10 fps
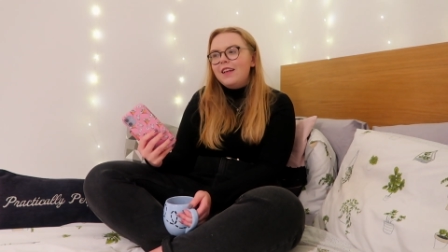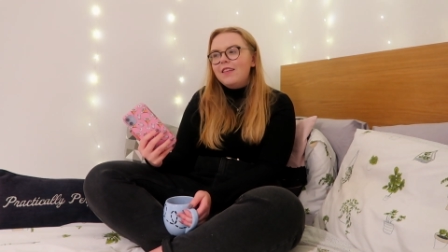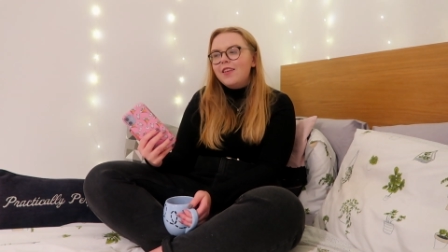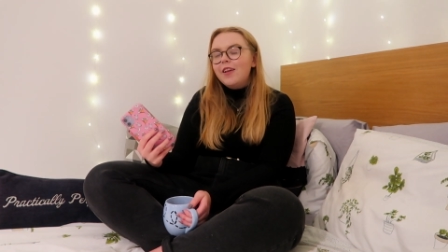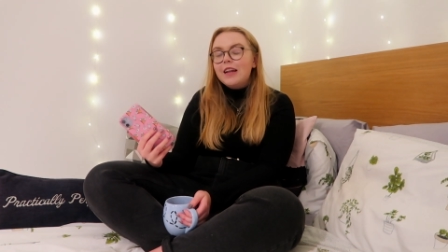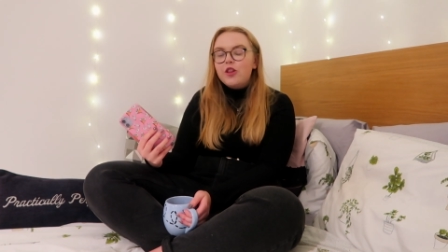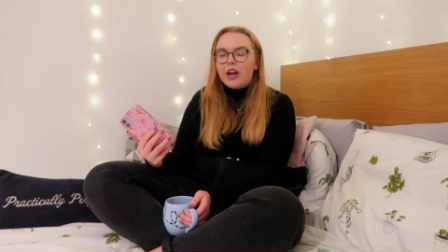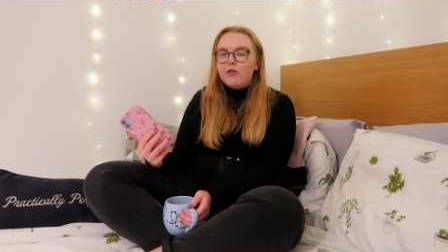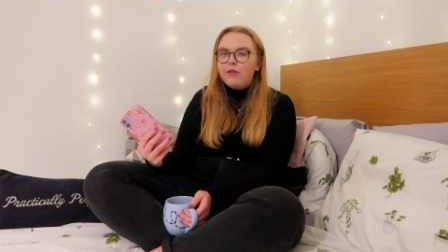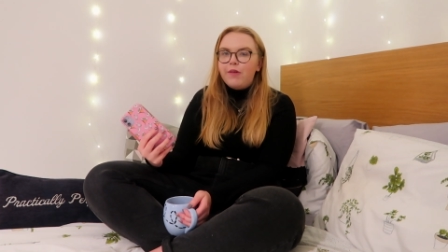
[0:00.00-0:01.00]
Certainly
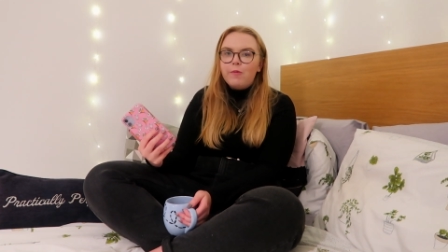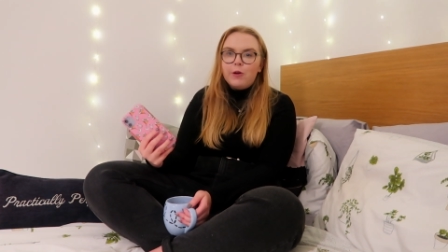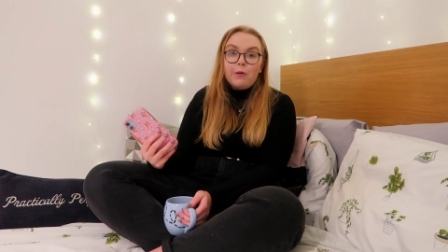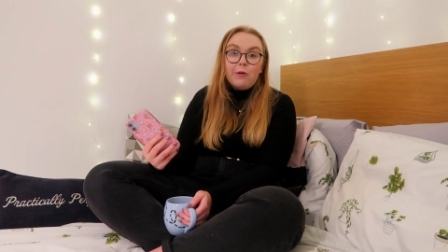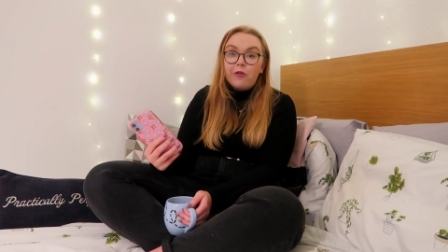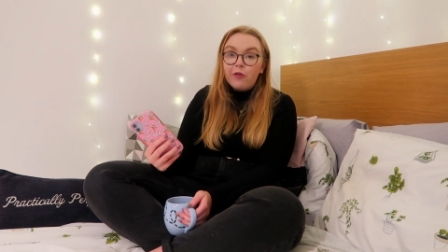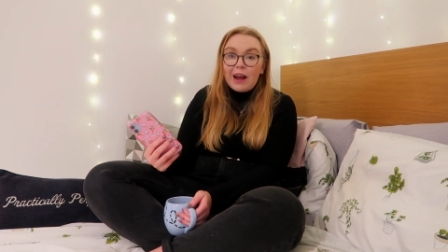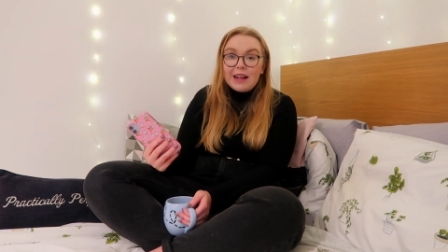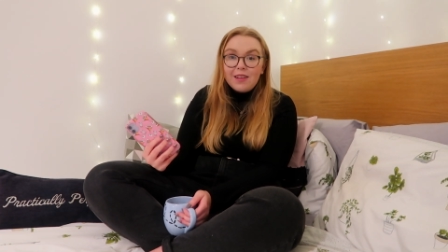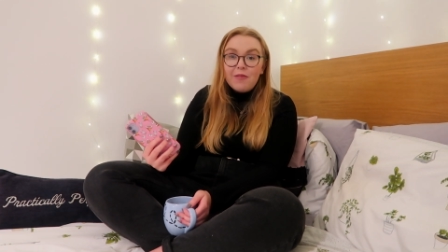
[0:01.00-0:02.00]
January, February were
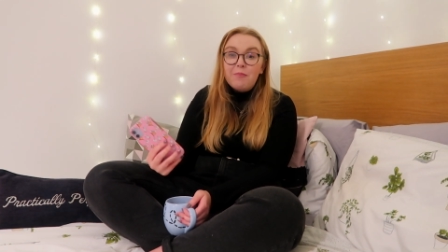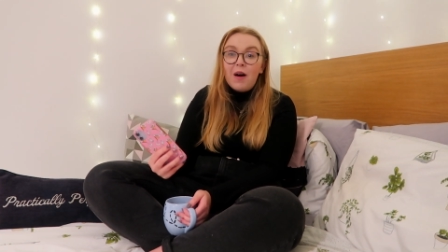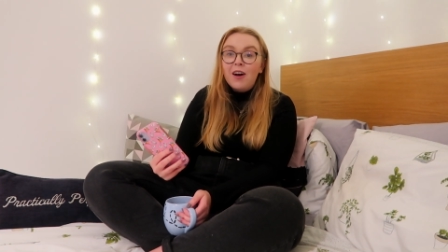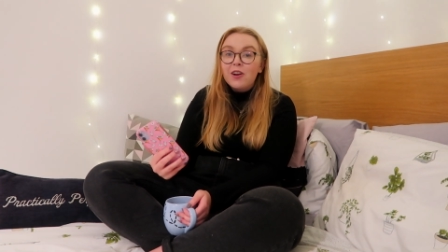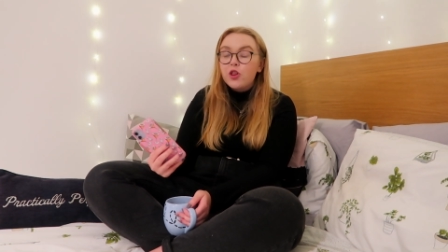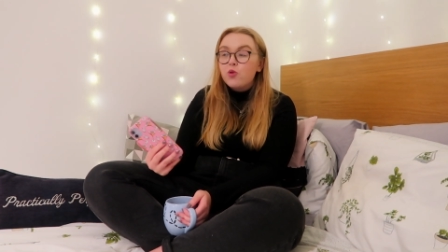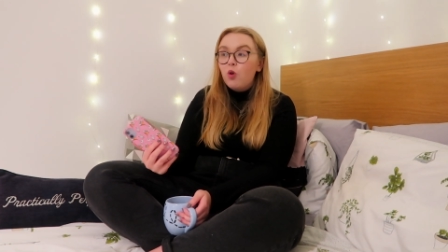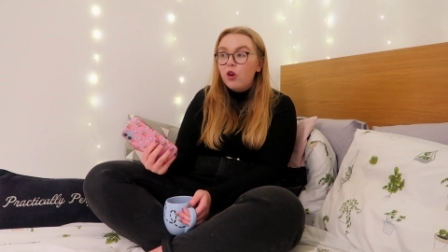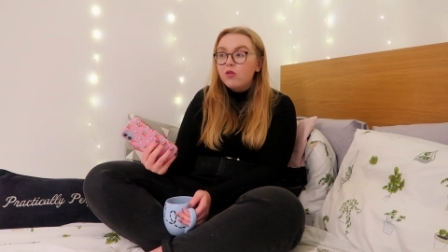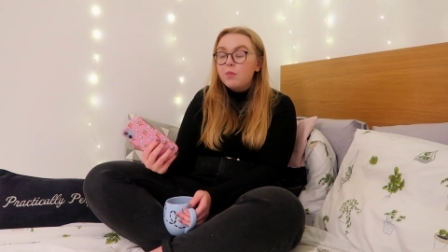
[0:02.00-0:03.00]
great. March
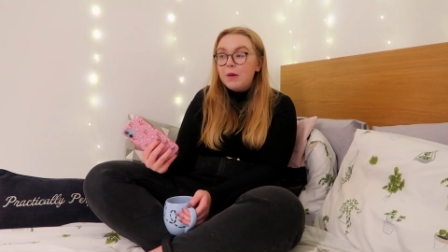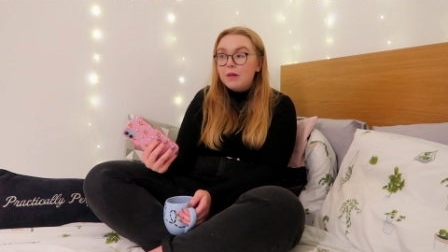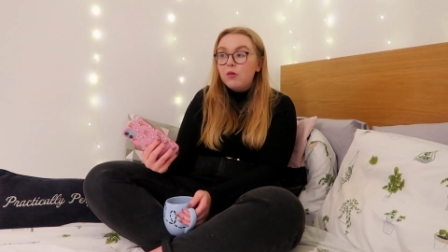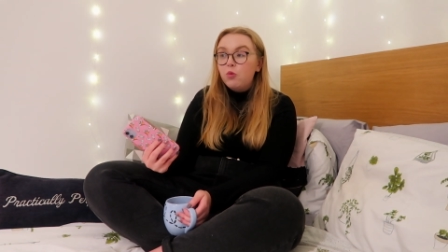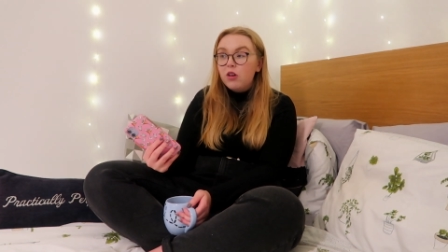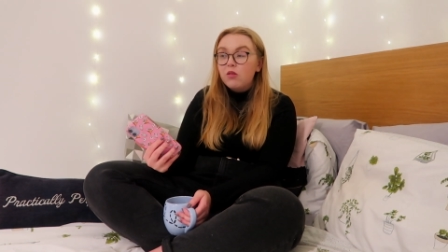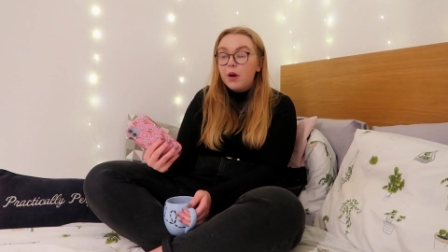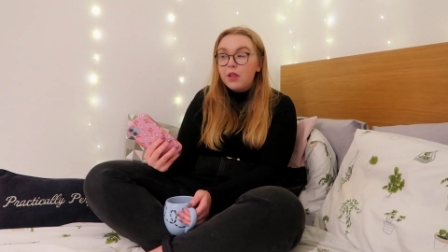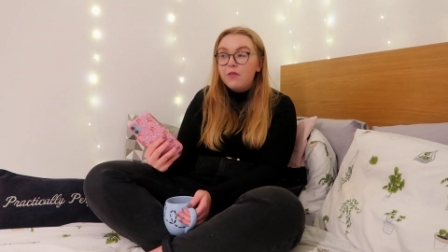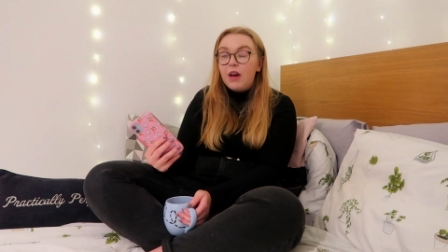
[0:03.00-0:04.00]
was maybe the worst
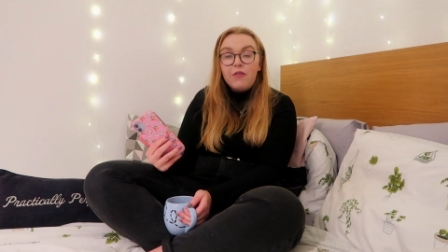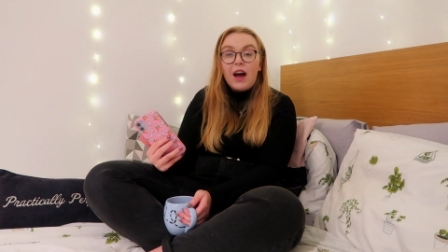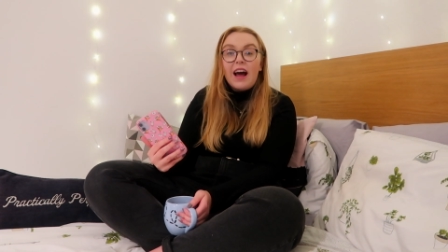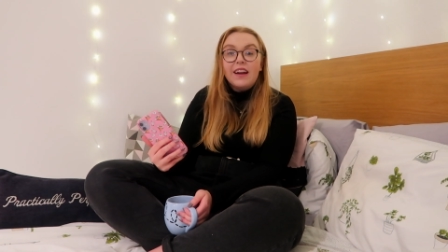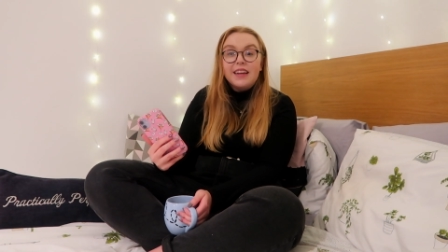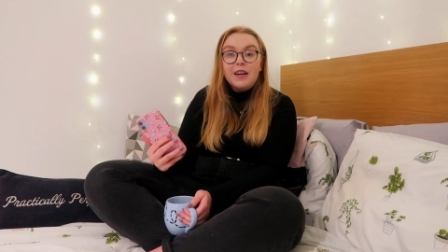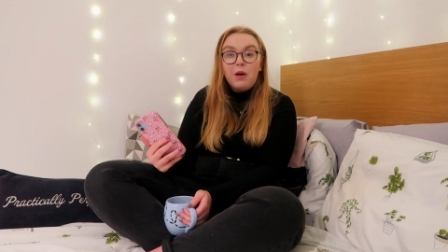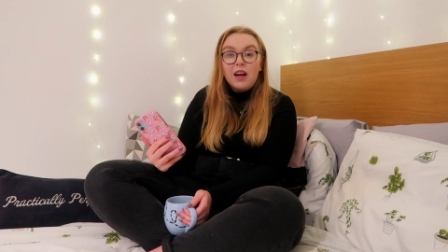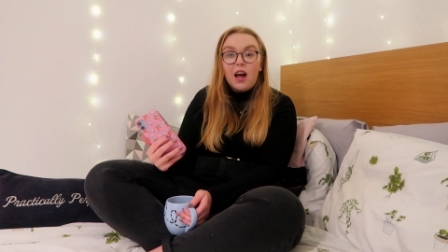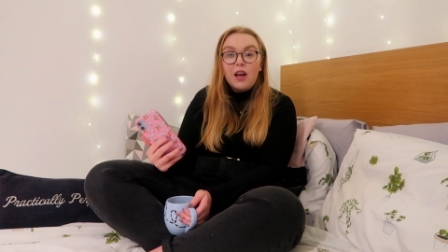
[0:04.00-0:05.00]
month I've ever had in
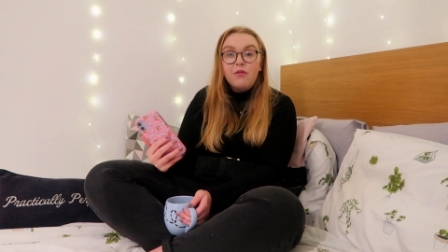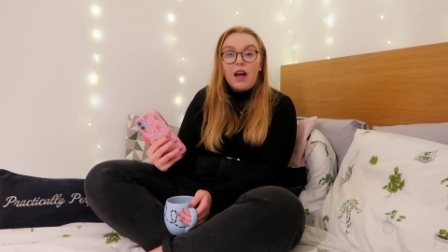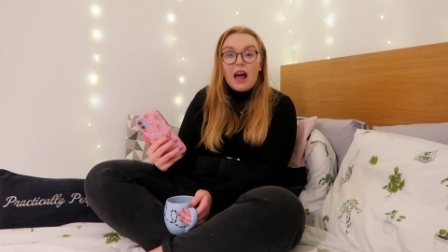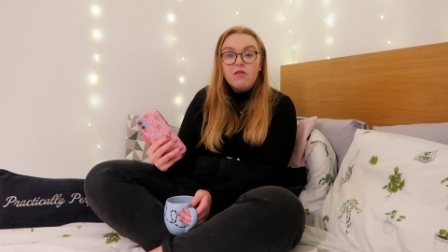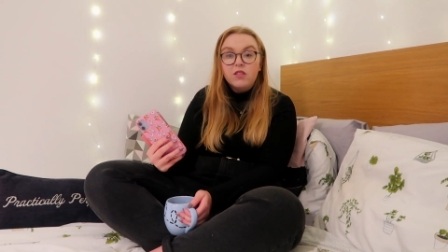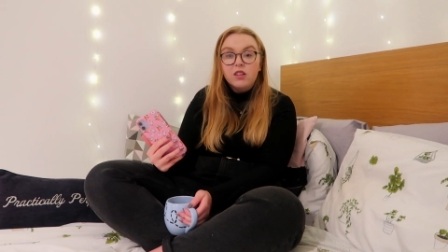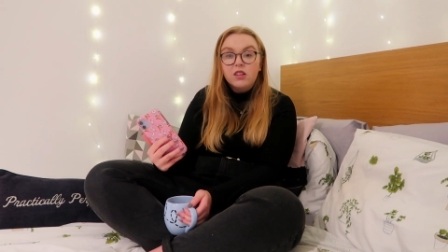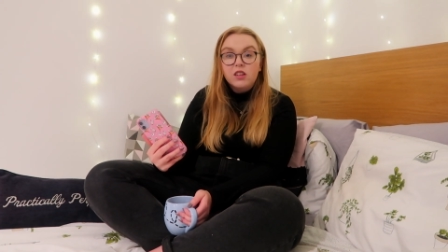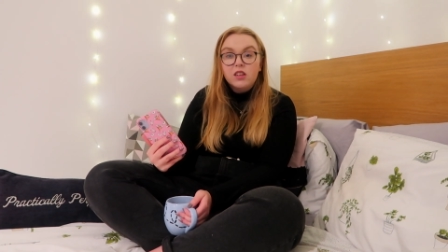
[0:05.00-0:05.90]
my life ever.